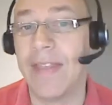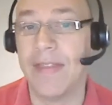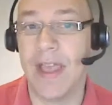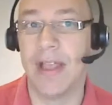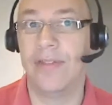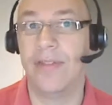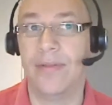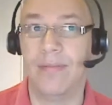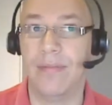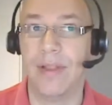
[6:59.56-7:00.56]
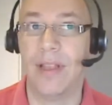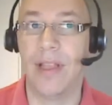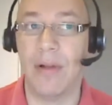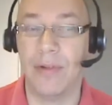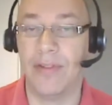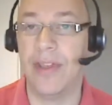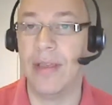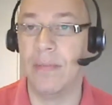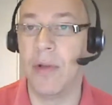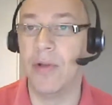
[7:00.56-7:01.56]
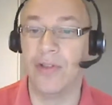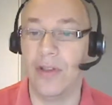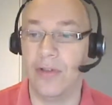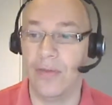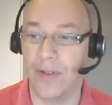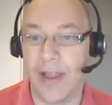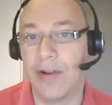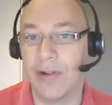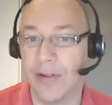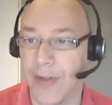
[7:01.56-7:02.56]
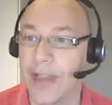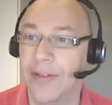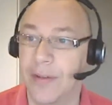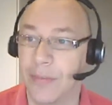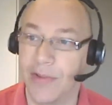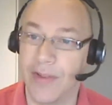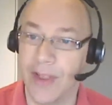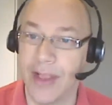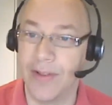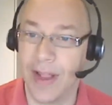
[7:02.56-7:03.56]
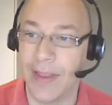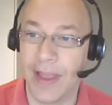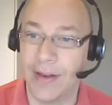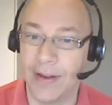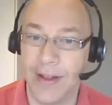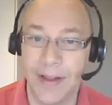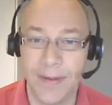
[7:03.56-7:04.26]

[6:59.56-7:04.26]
again, that's, I would see, most used for decorative items and things like that.